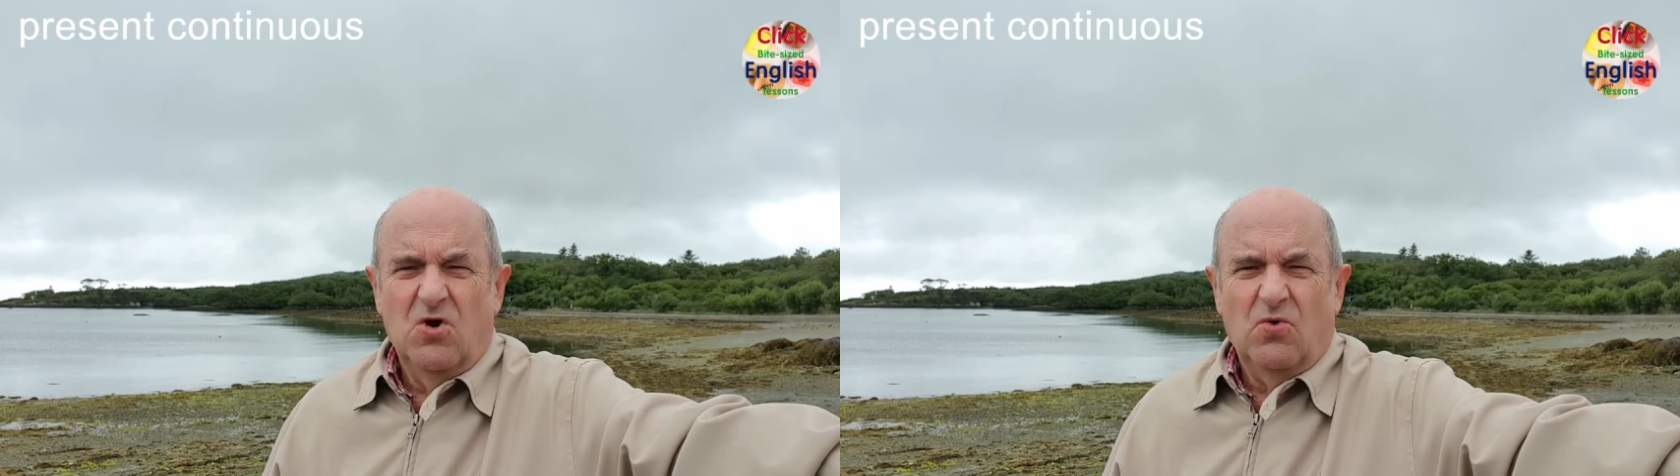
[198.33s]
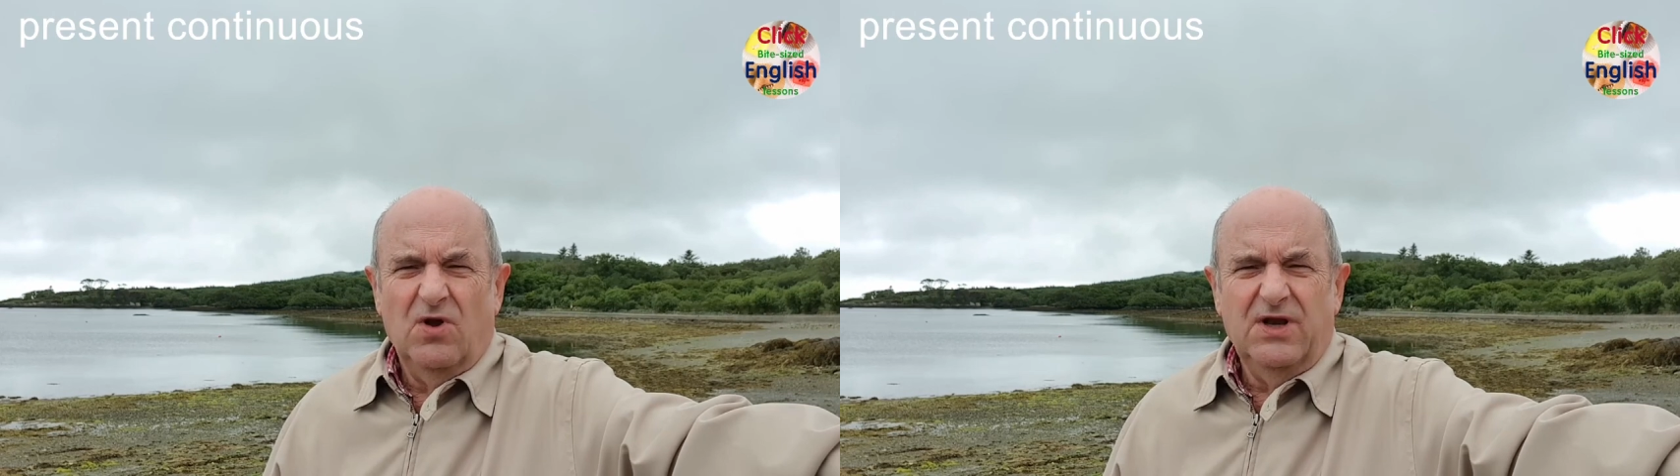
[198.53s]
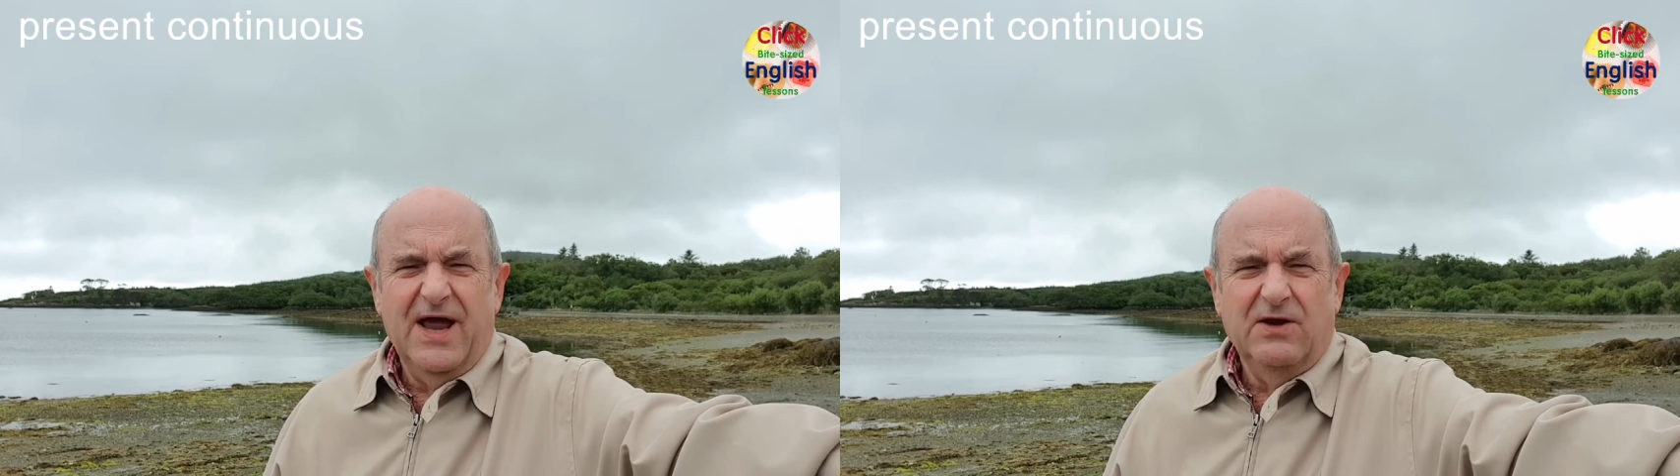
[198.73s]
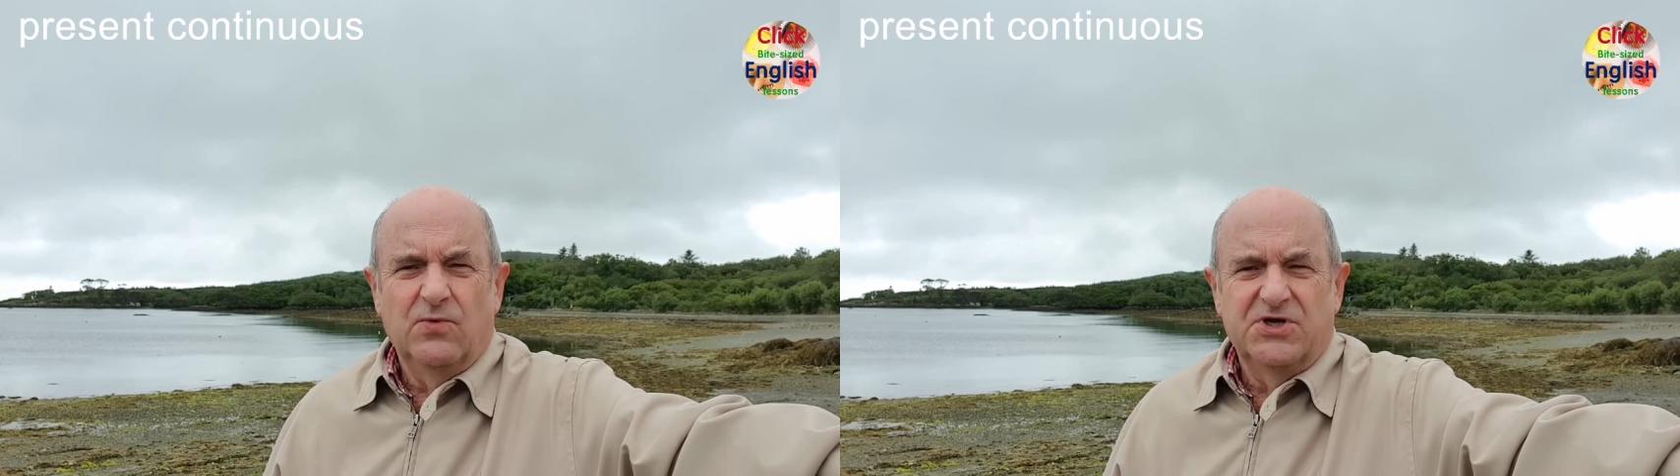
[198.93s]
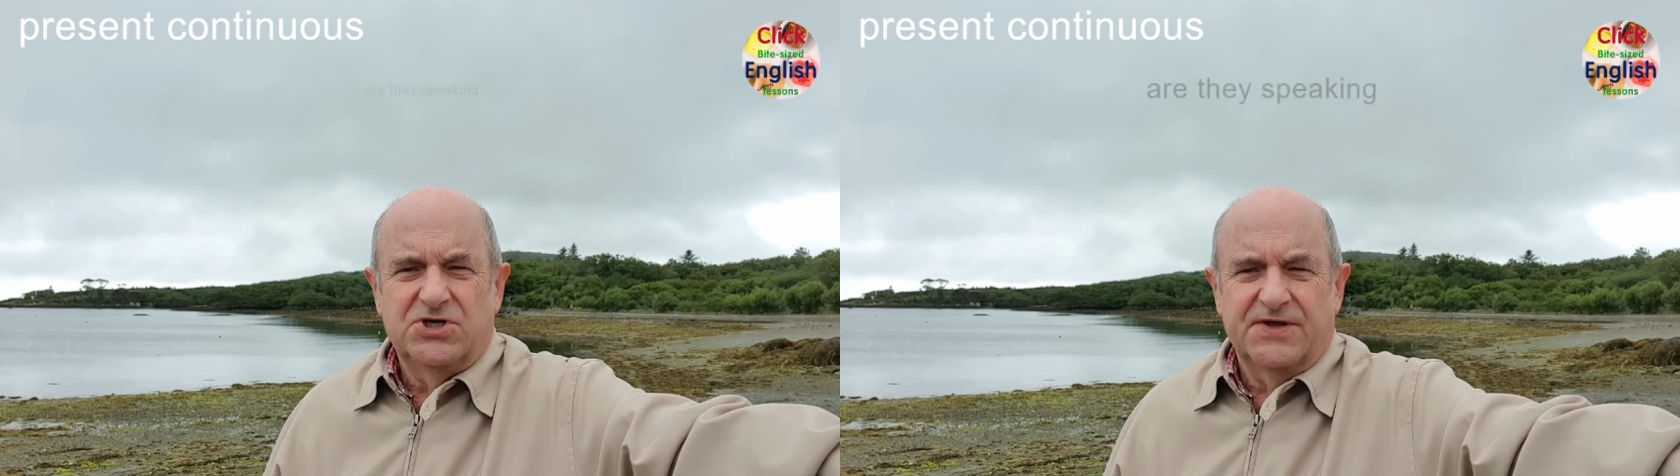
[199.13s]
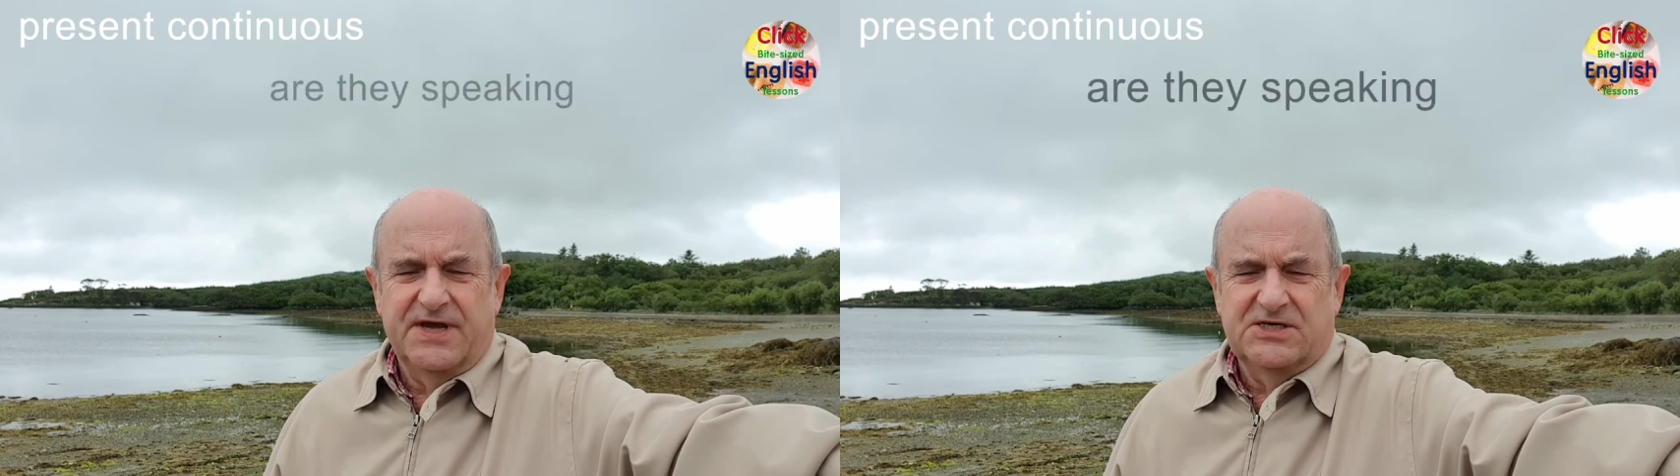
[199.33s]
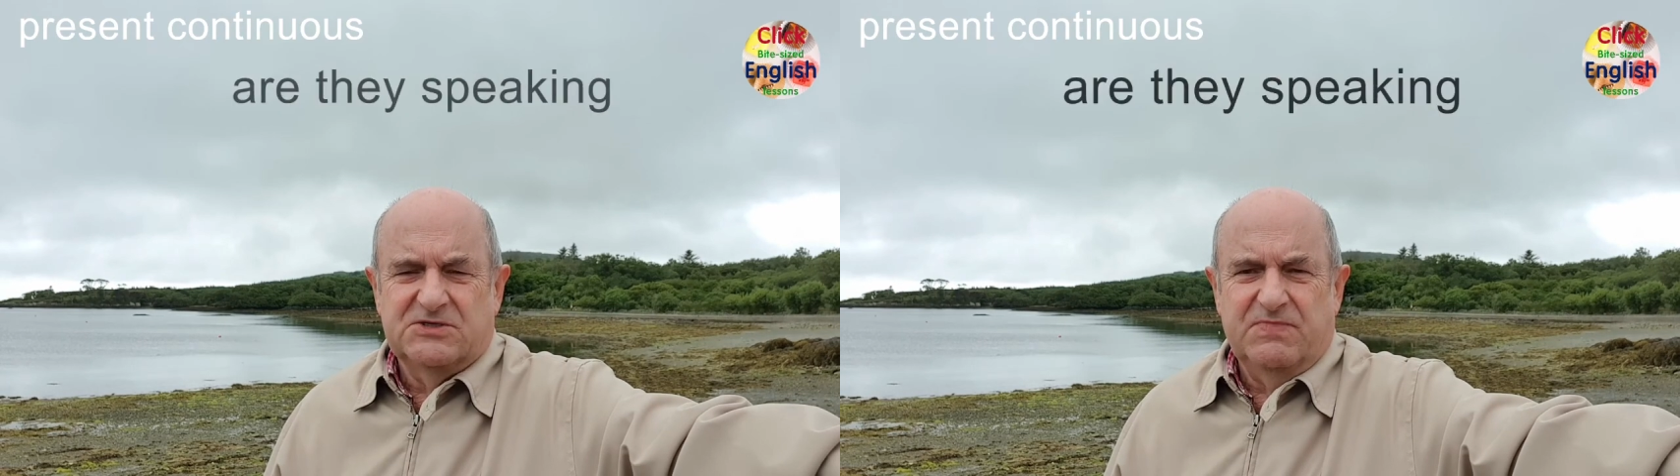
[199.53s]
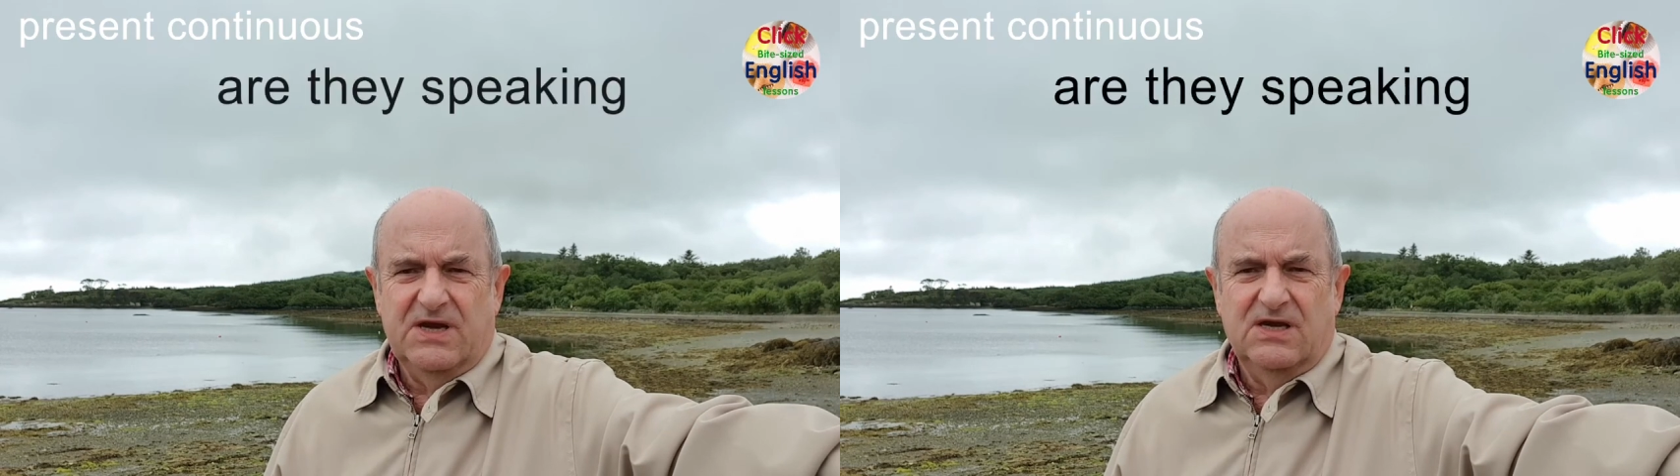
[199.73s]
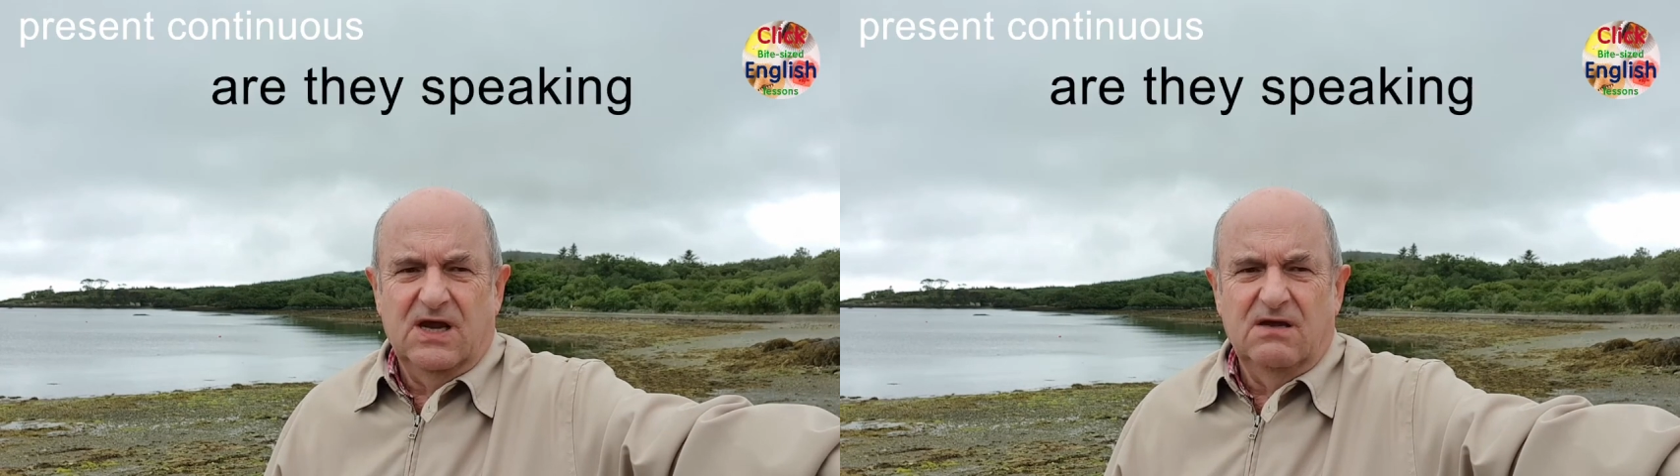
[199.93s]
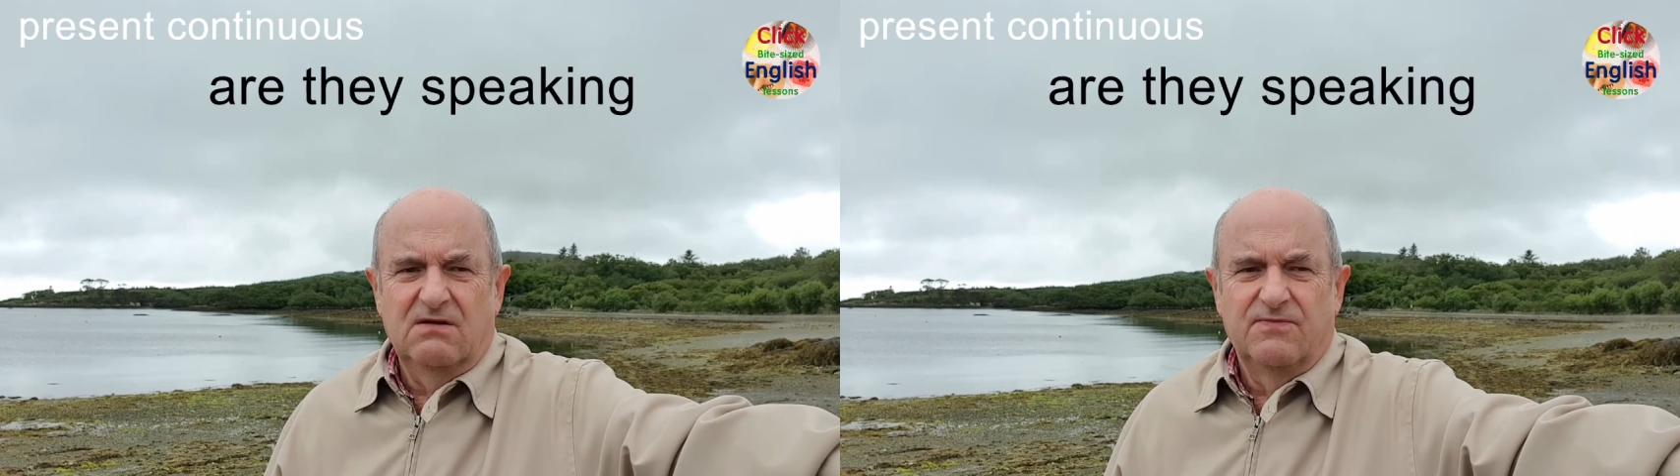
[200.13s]
What language are they
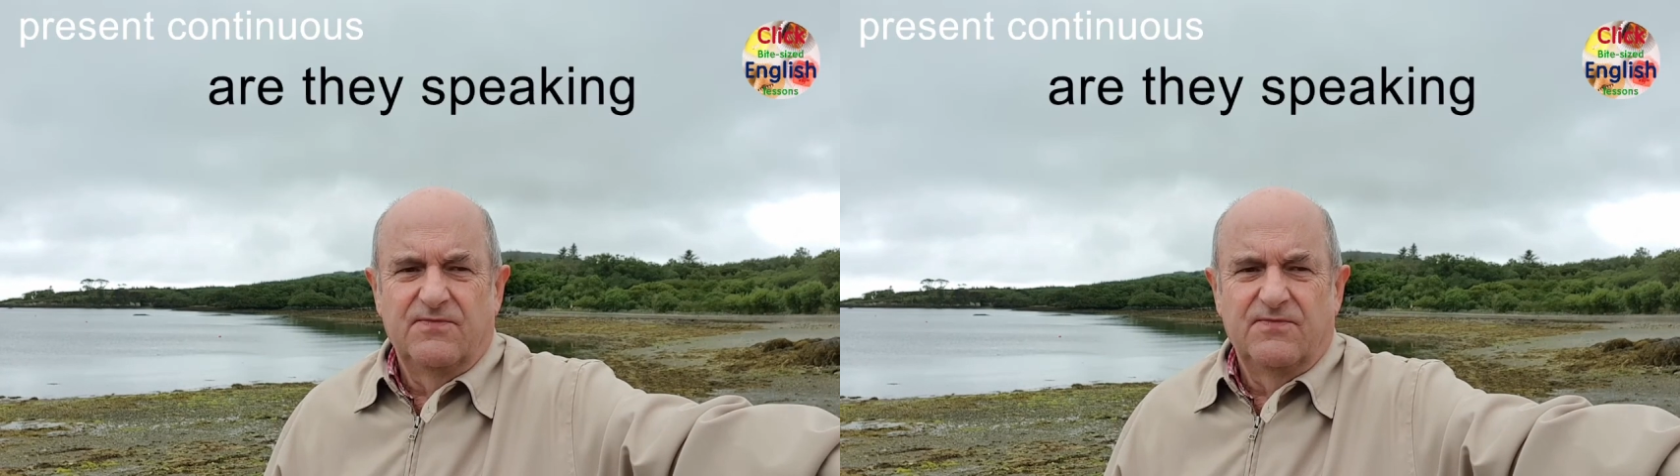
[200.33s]
speaking?